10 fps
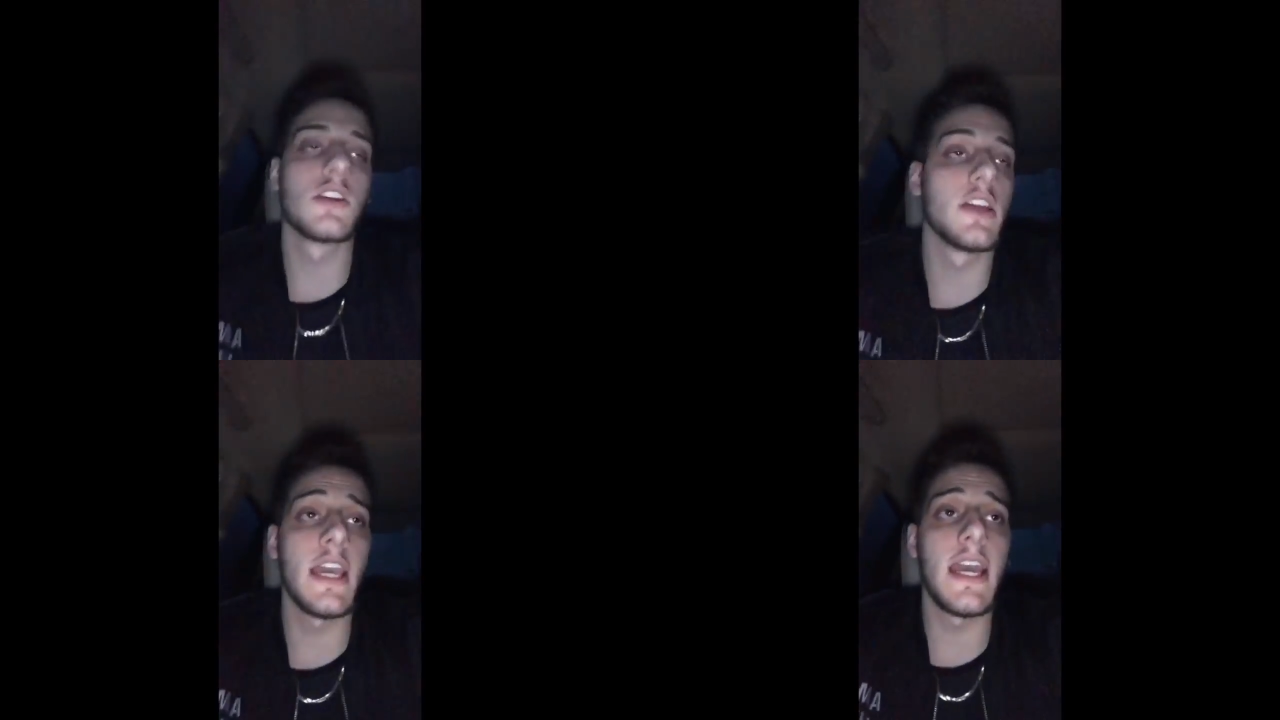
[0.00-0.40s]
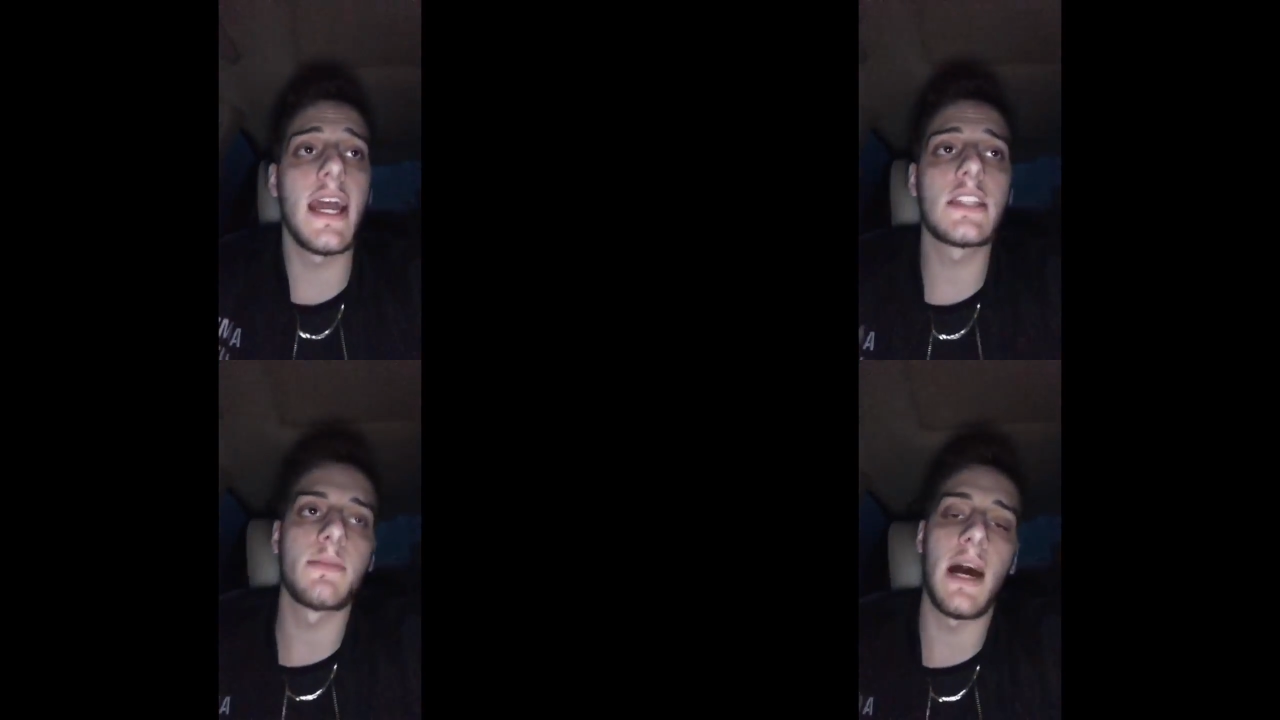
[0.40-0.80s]
So yeah,
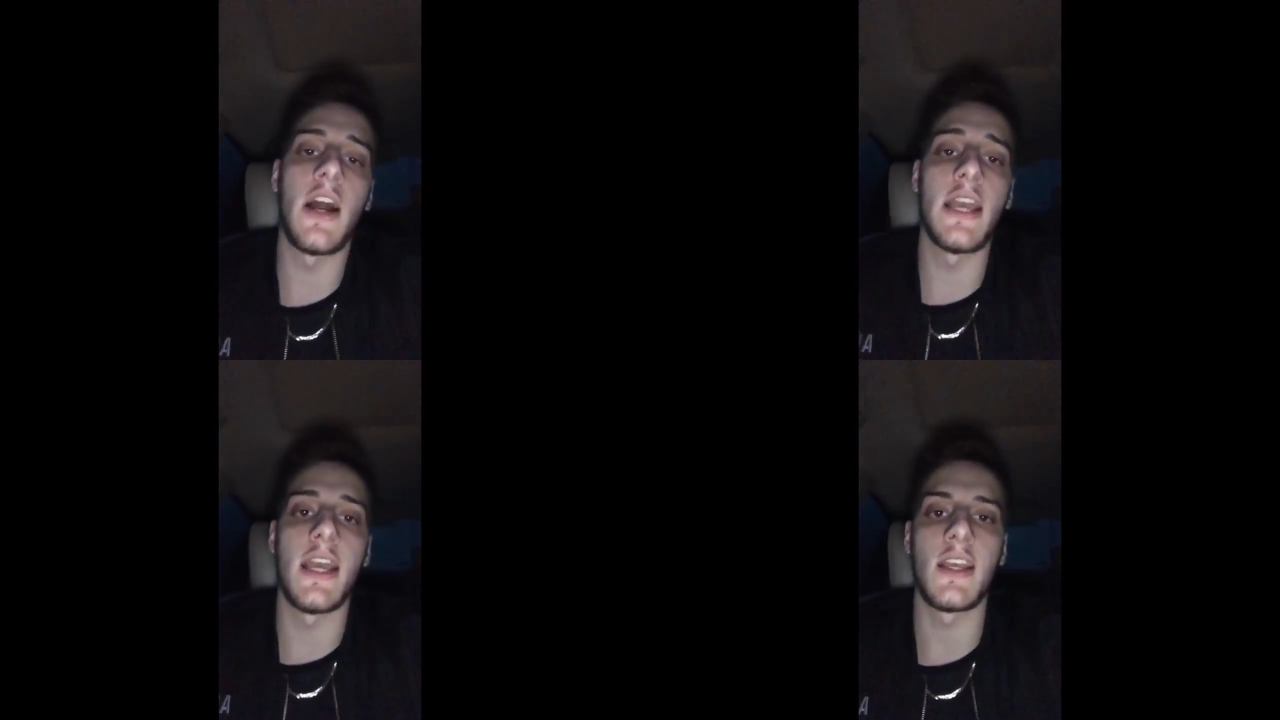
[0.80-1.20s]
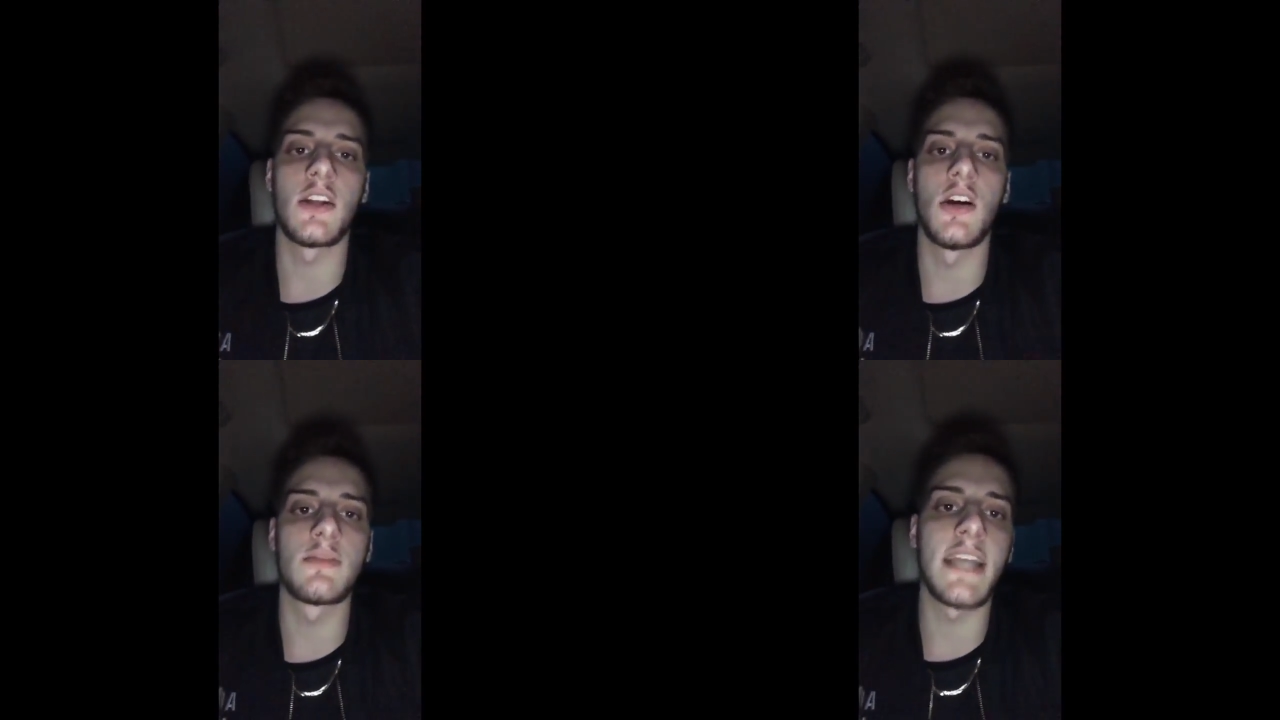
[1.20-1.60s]
that's about it. You
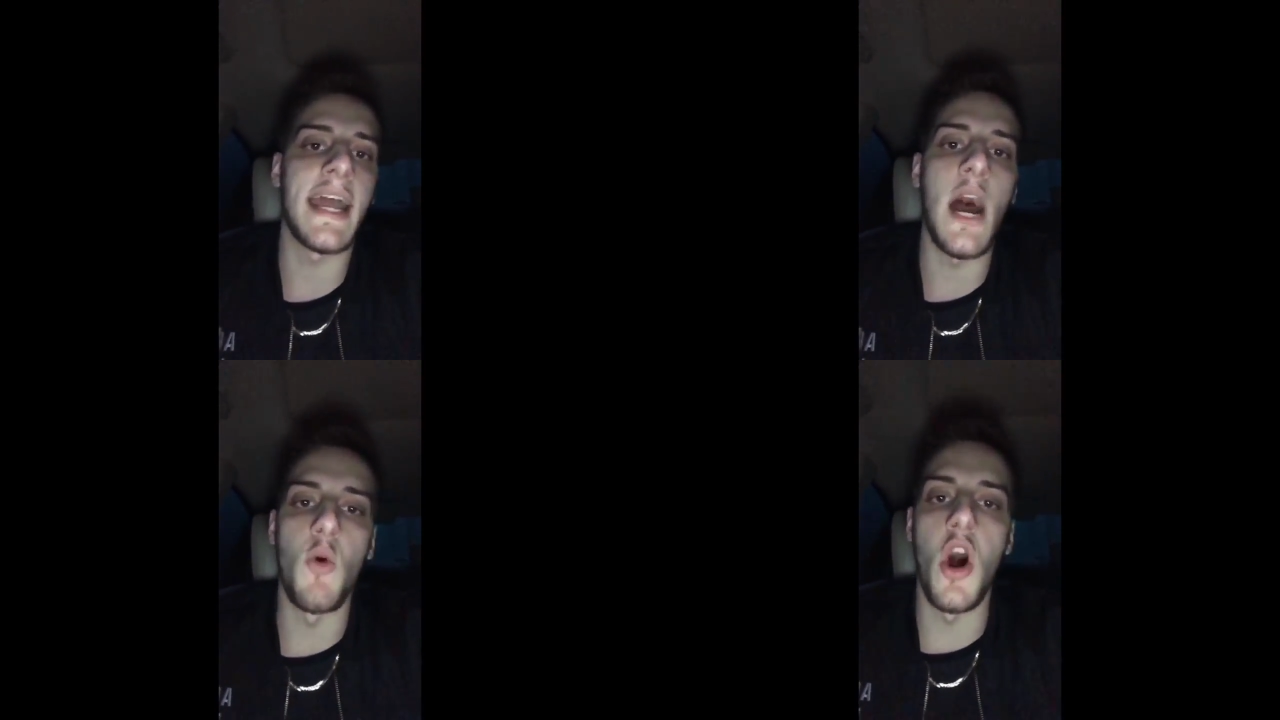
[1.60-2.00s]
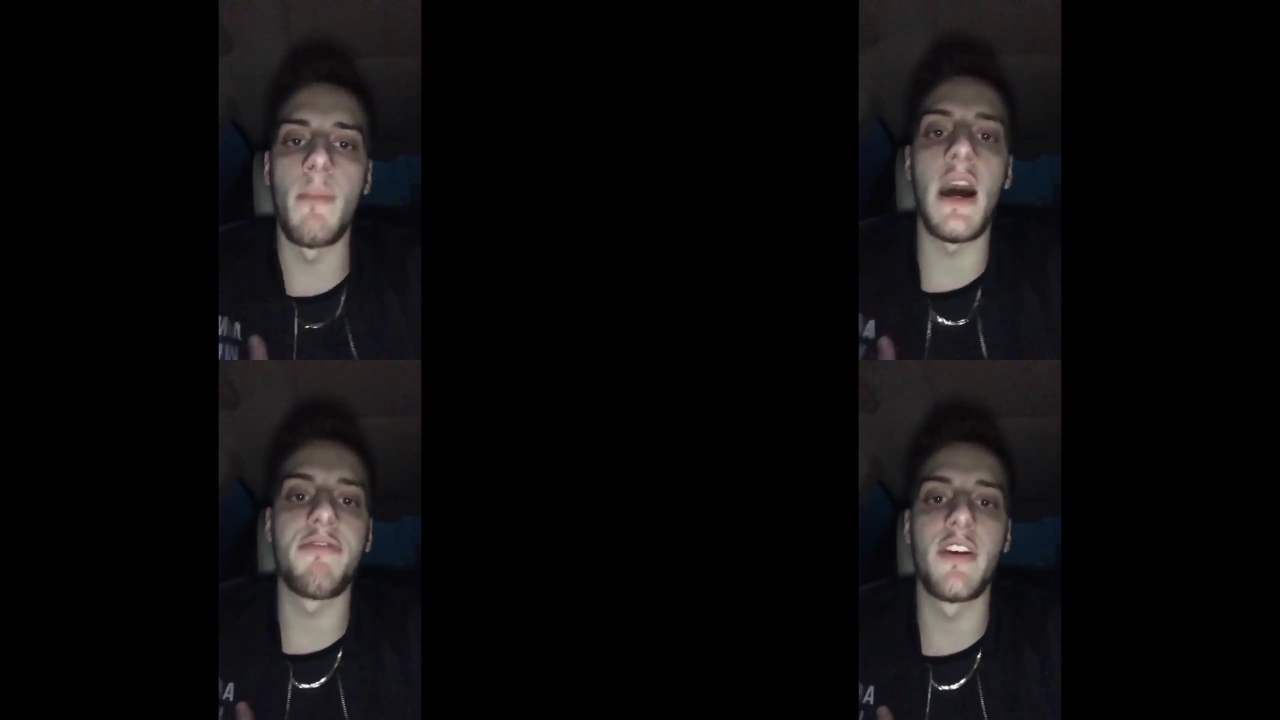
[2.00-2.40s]
know what I'm saying? I won
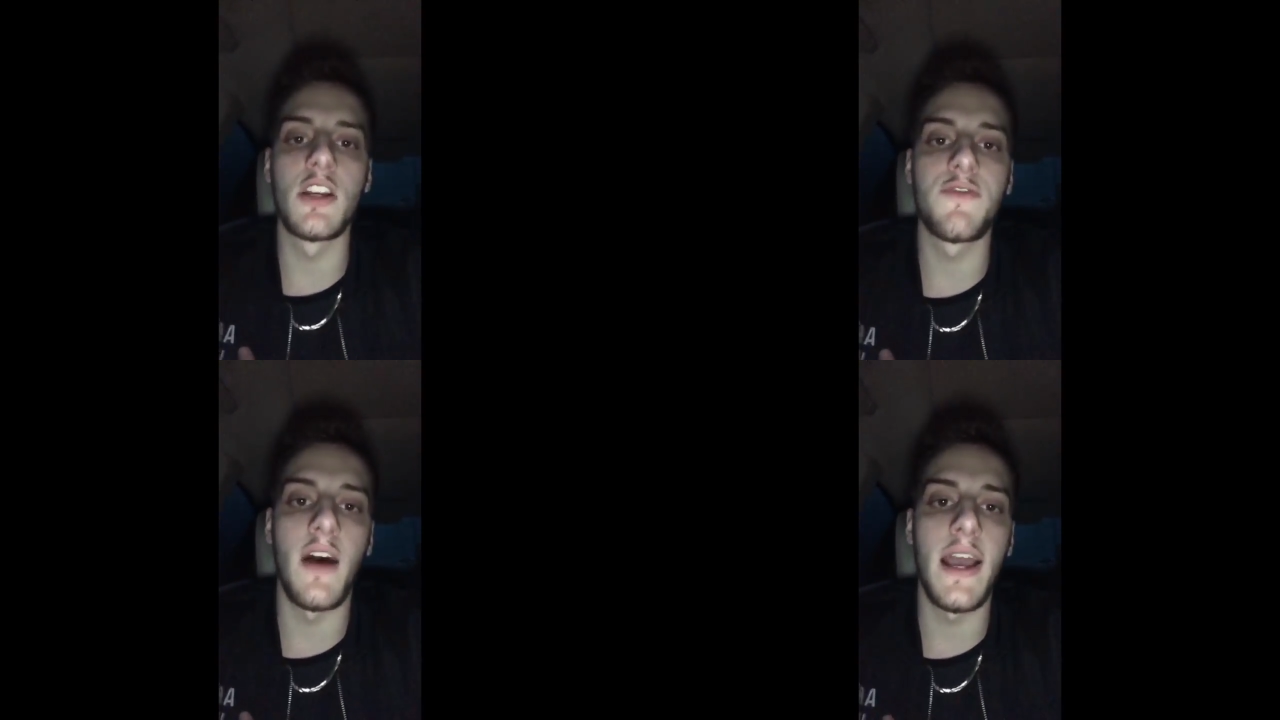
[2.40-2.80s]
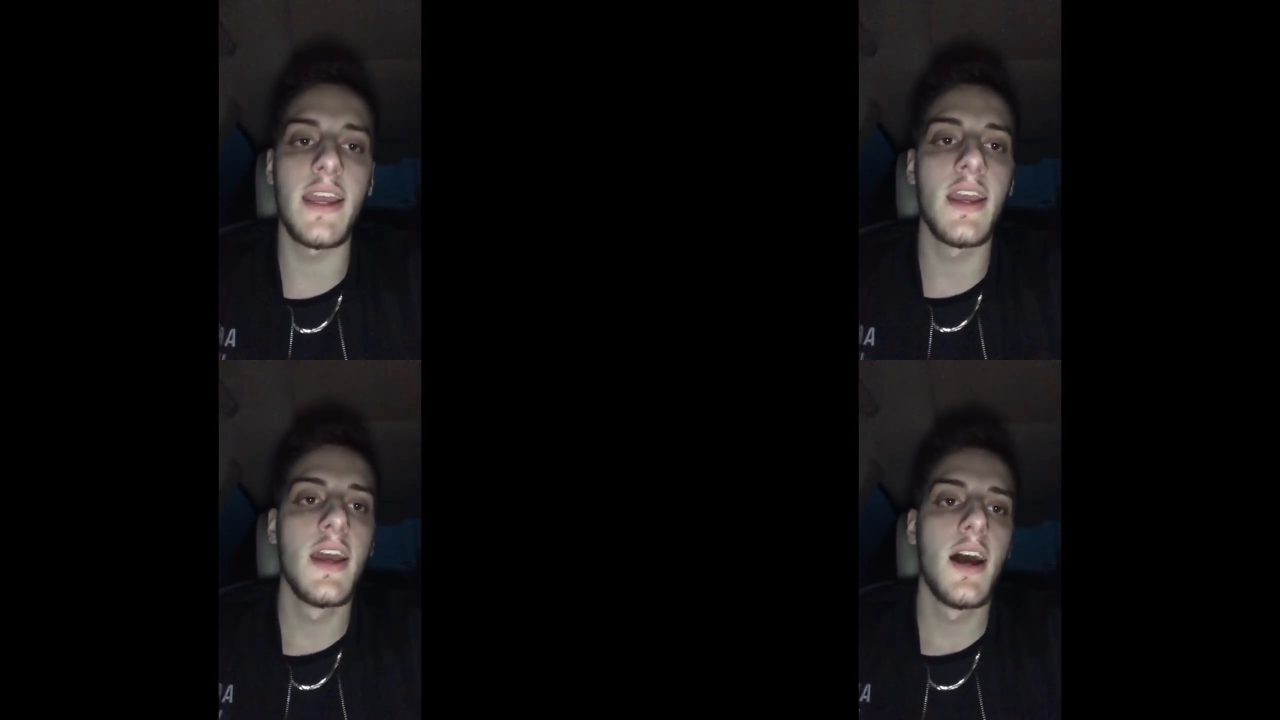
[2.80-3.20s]
my first fight.